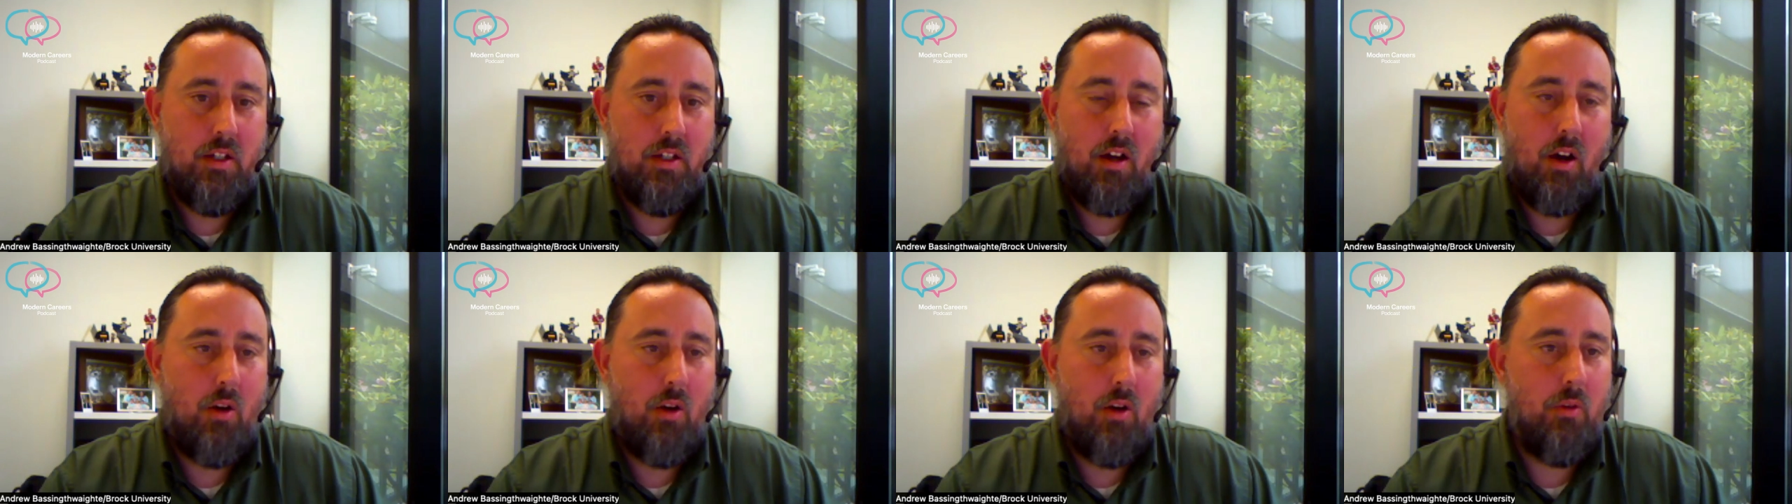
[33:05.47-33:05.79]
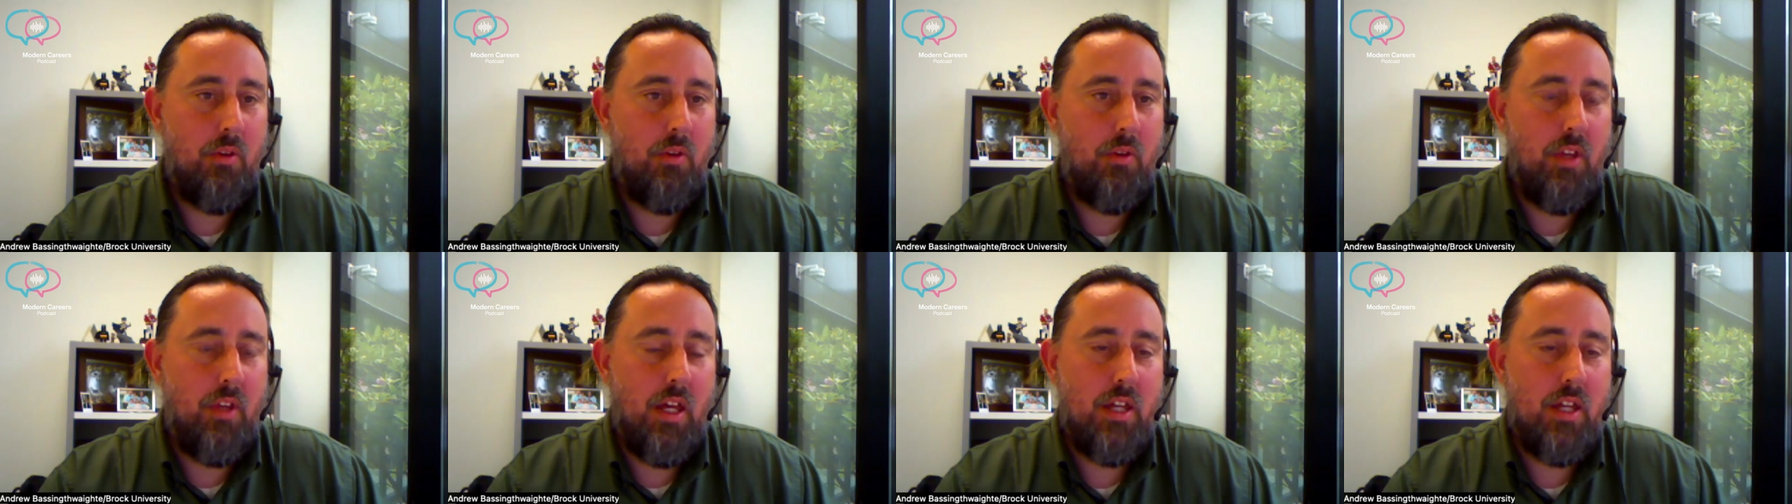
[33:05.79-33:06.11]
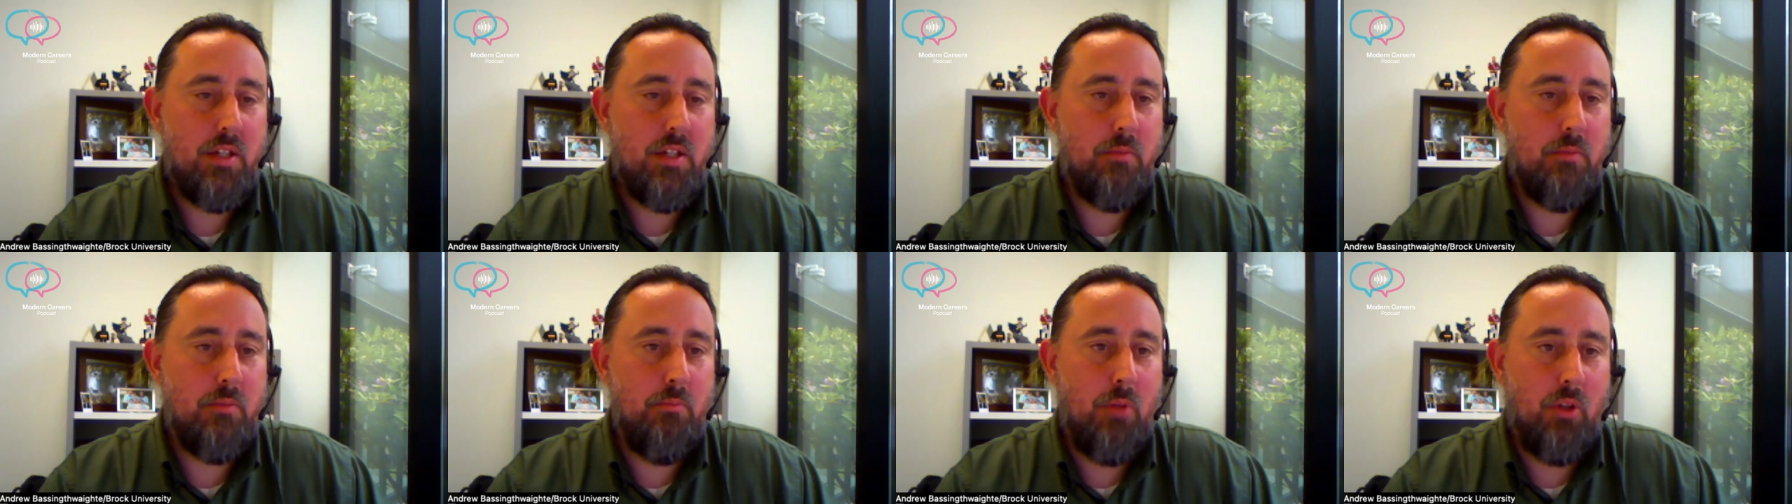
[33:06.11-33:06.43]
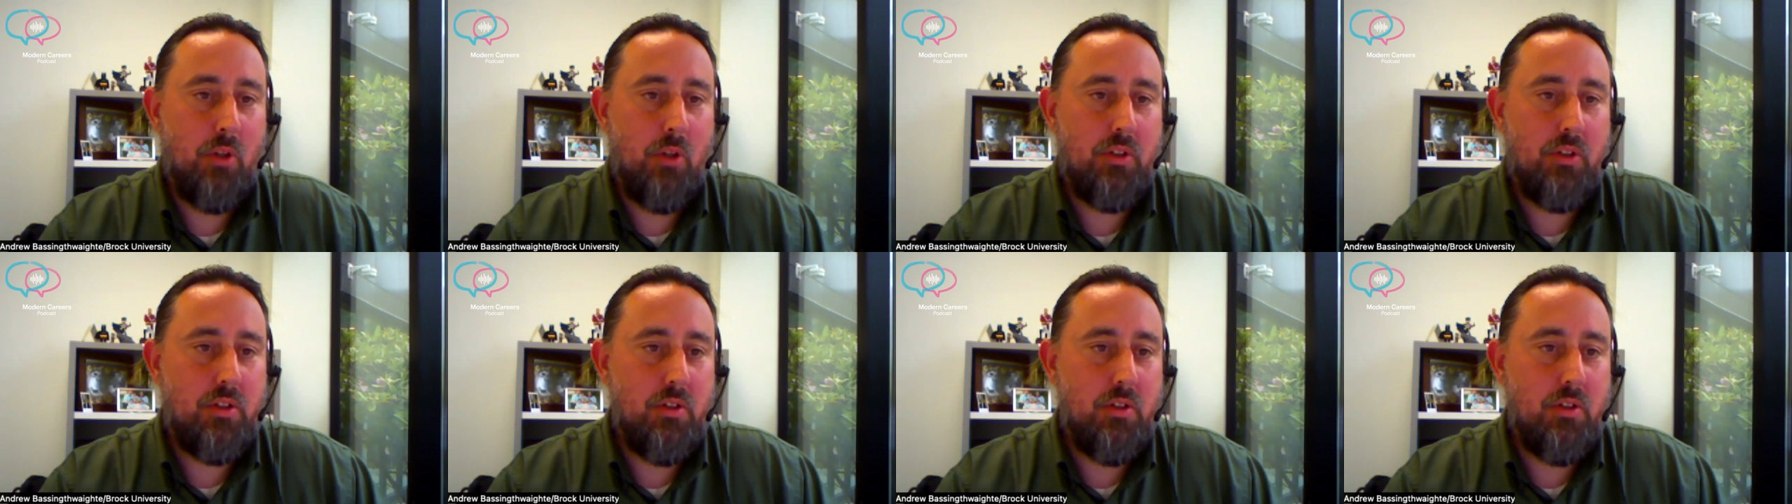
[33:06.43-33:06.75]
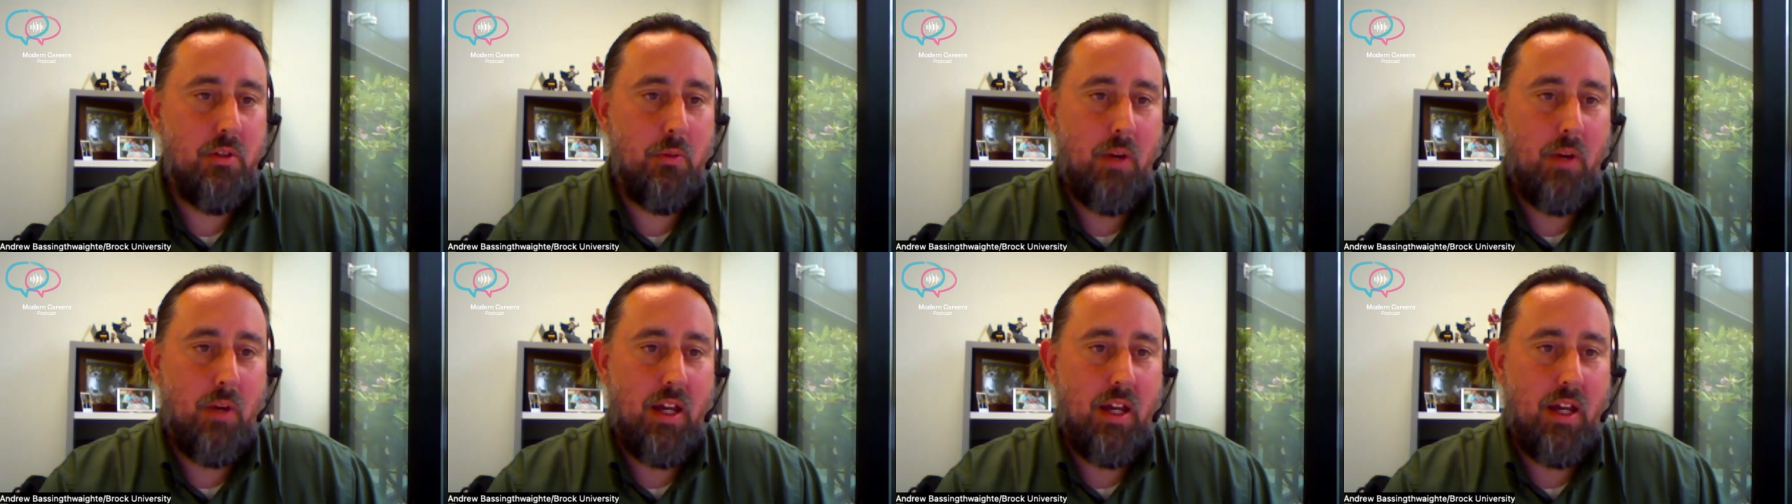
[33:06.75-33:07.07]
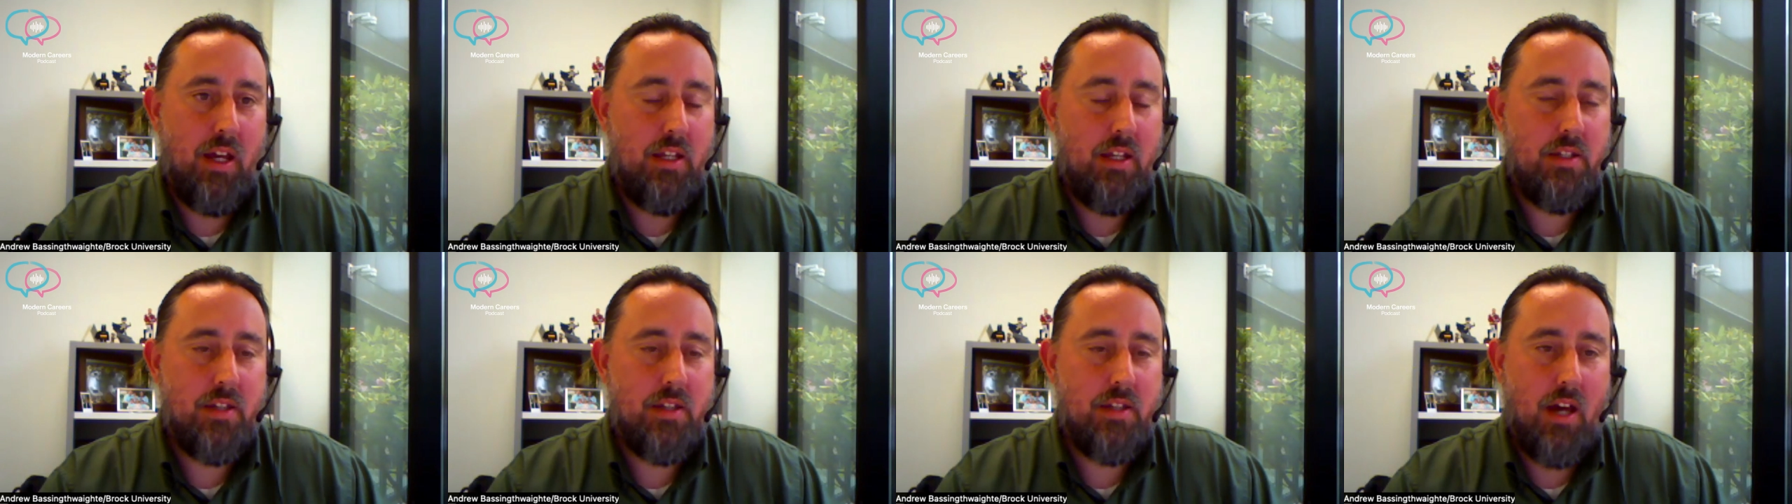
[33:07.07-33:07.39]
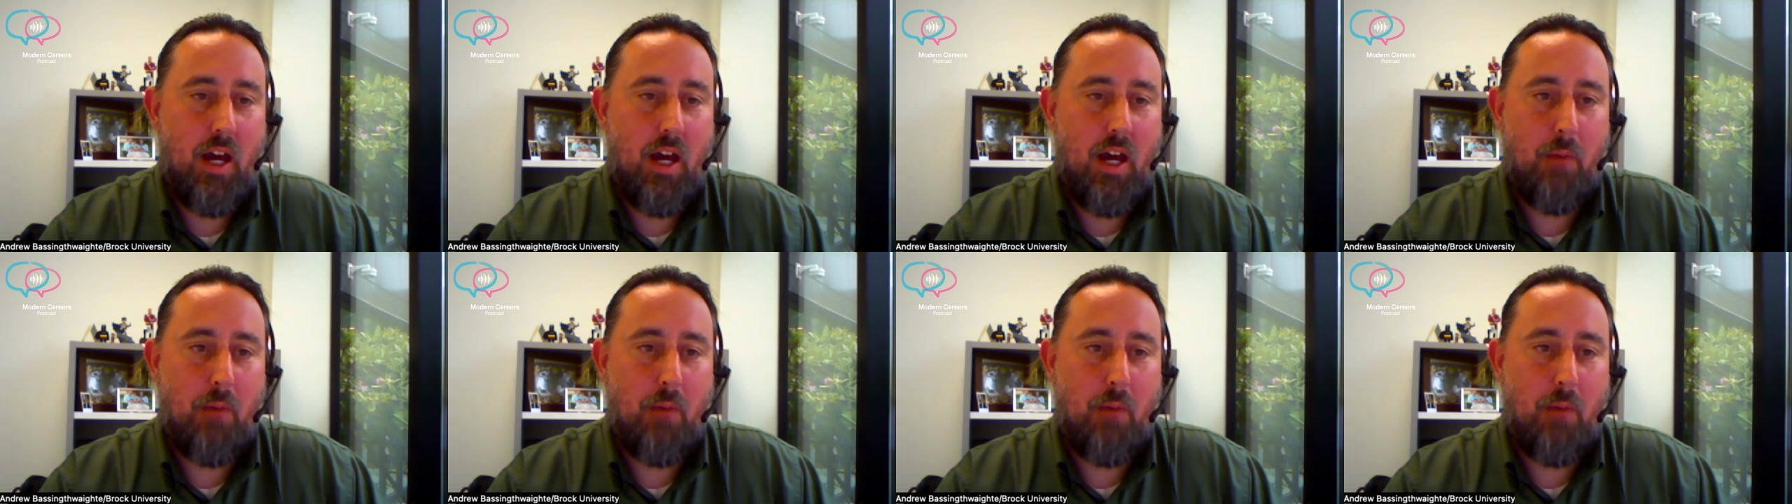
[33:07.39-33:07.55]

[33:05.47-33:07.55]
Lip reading: Oh, there's multitude ways.